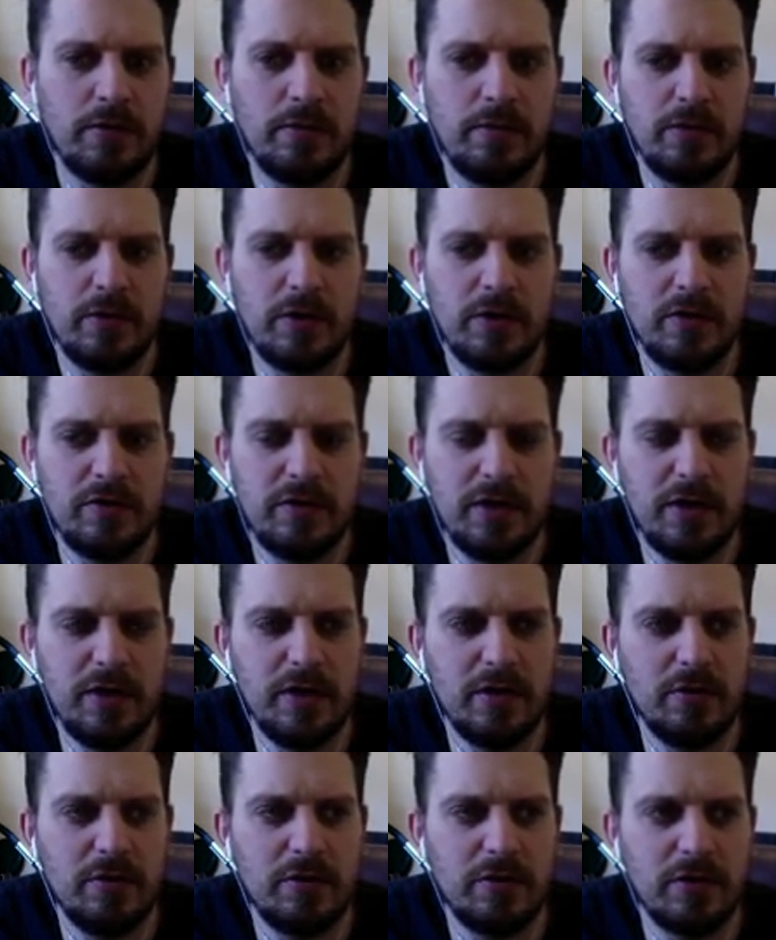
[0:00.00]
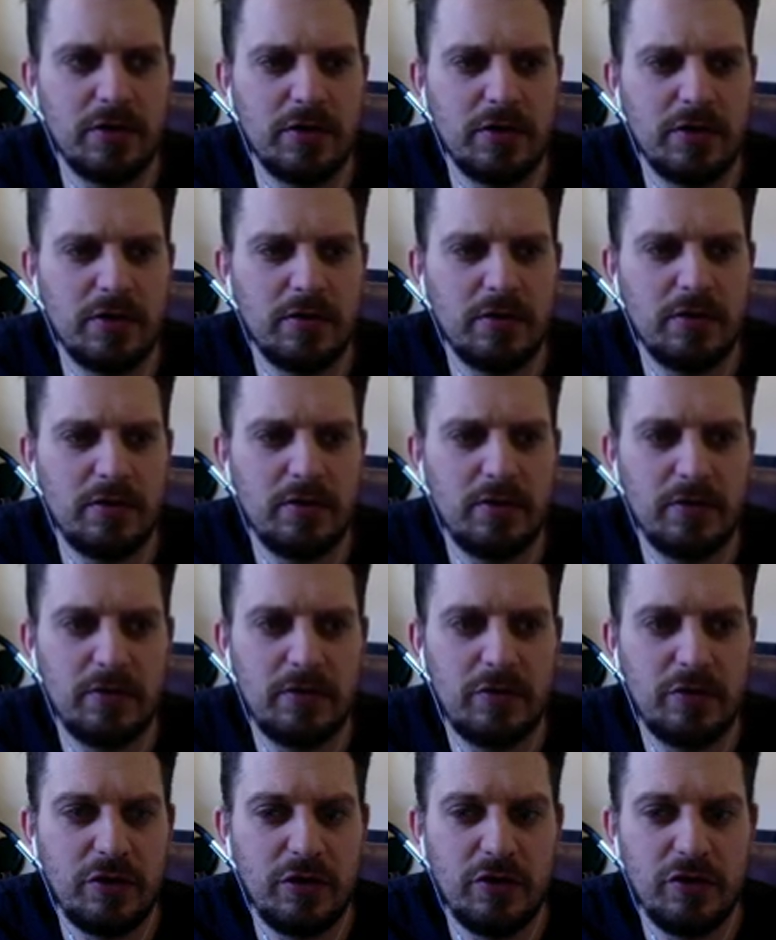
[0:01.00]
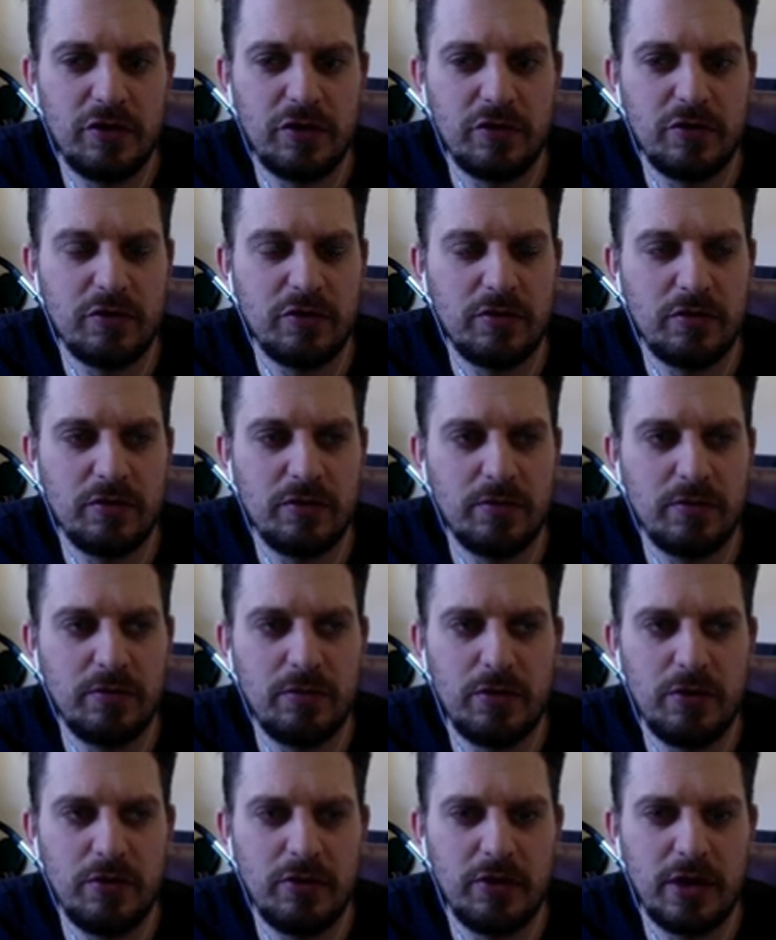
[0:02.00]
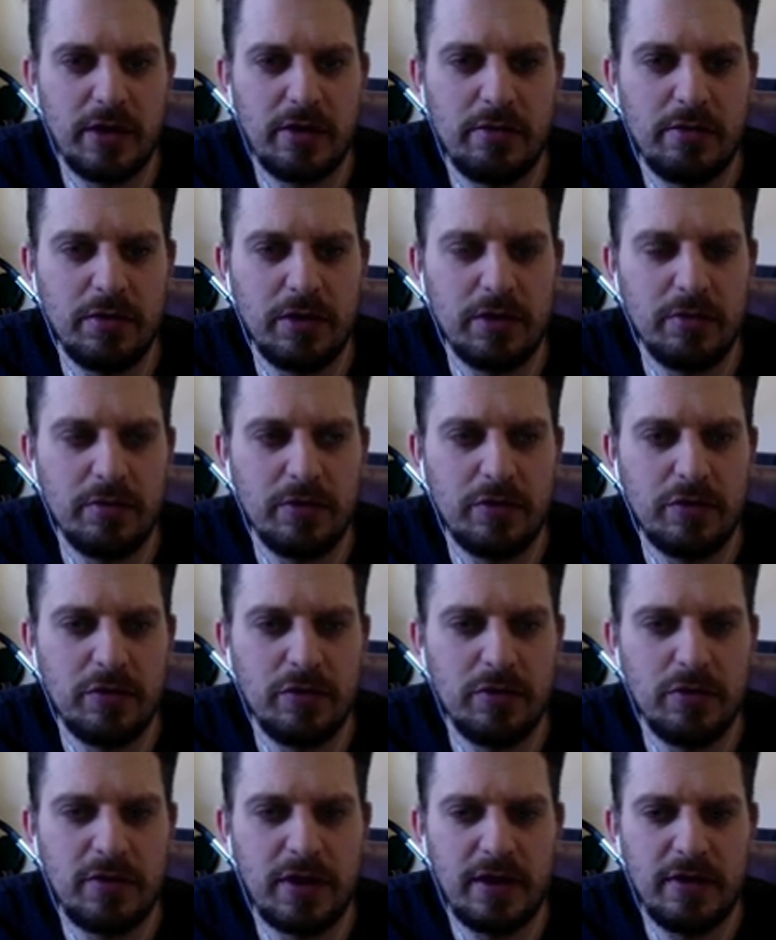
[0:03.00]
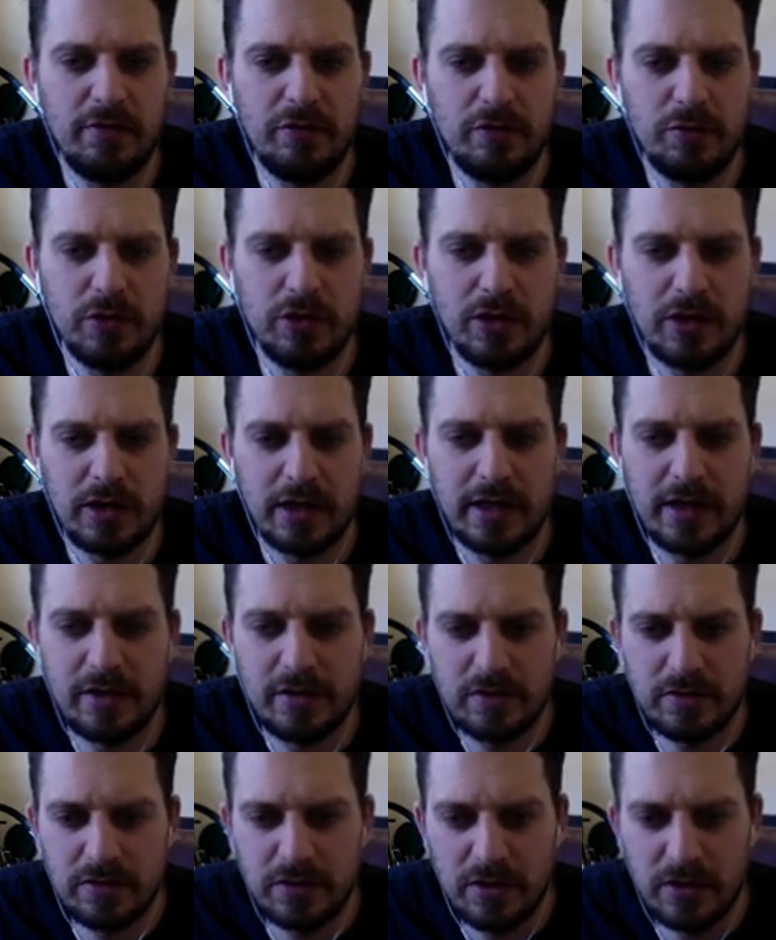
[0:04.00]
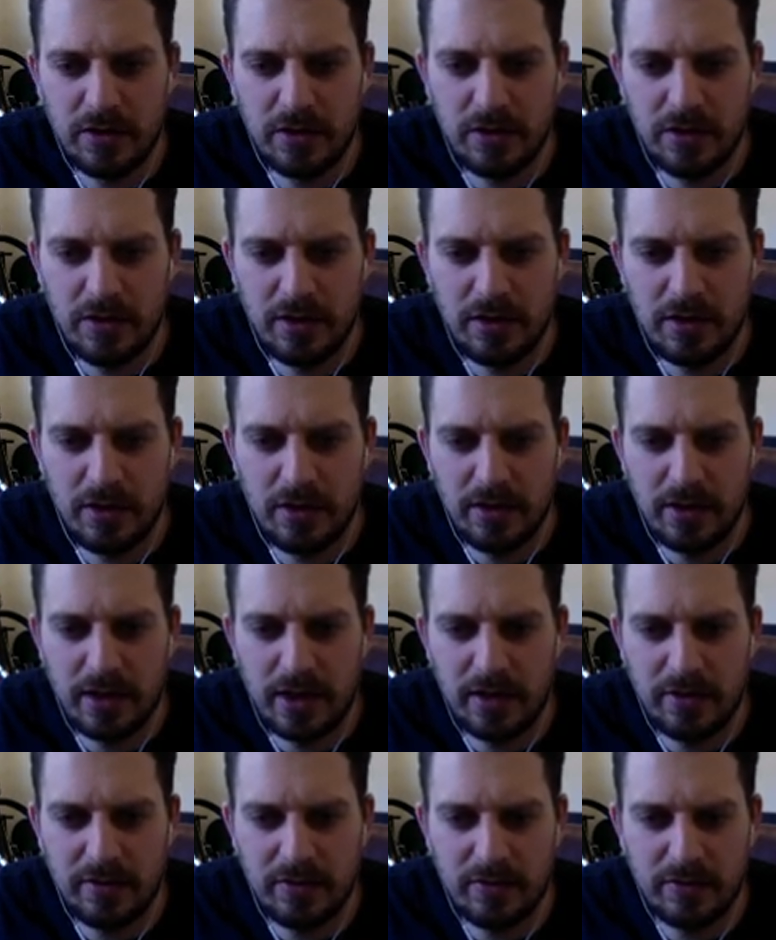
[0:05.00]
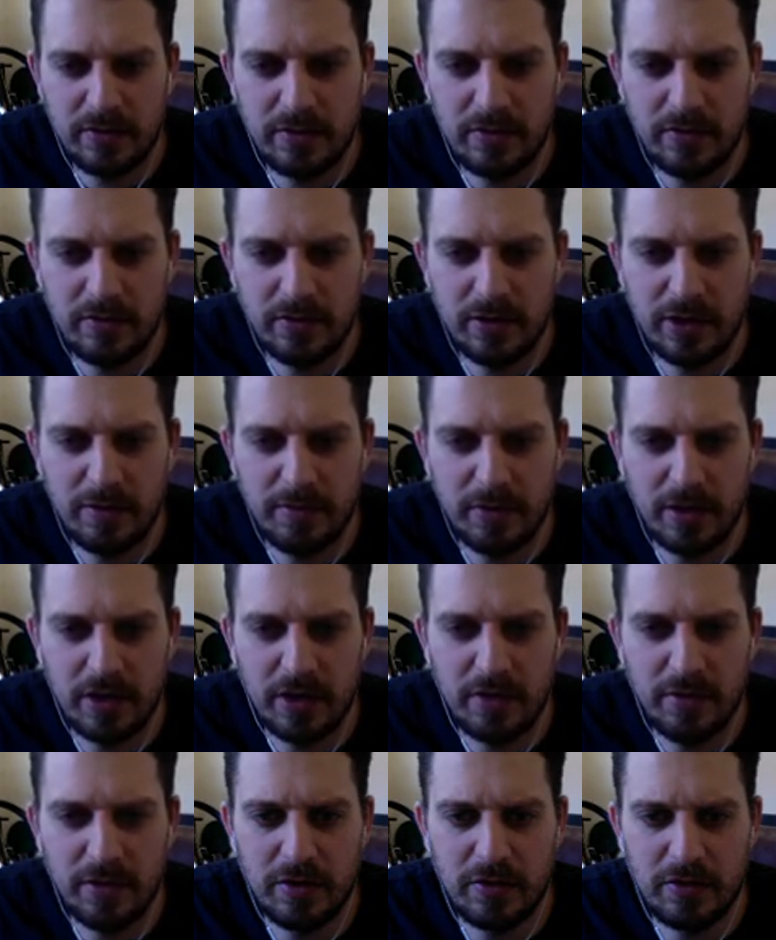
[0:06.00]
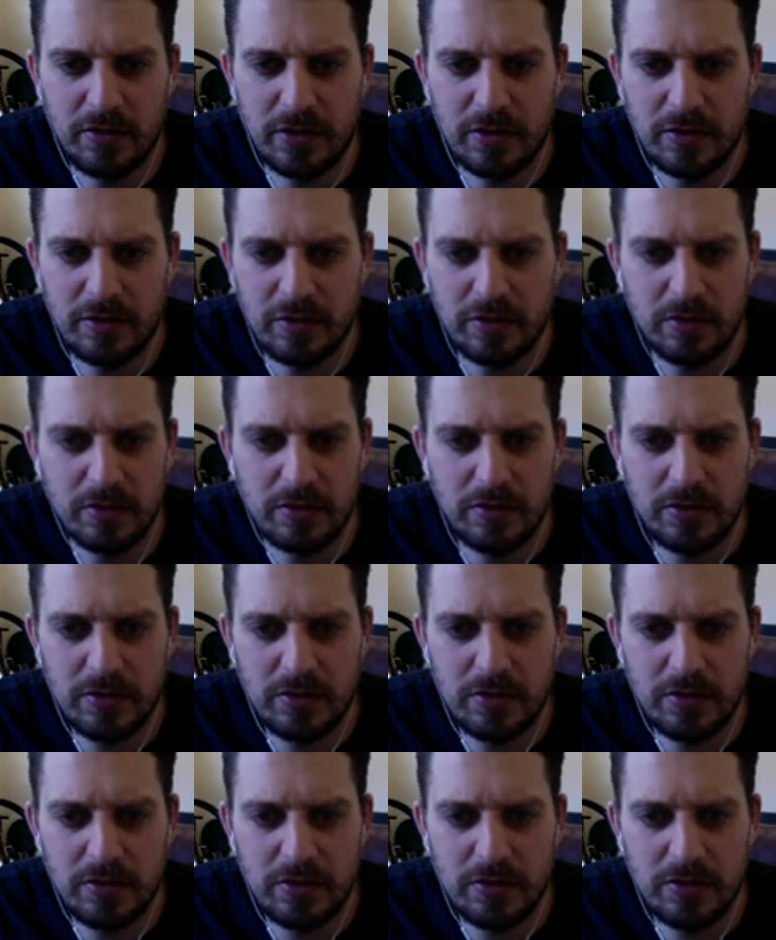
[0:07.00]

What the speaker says: because Dino's gonna. Sergio's a more than capable number 2. Dave's world class, and Henderson's up and coming as well. So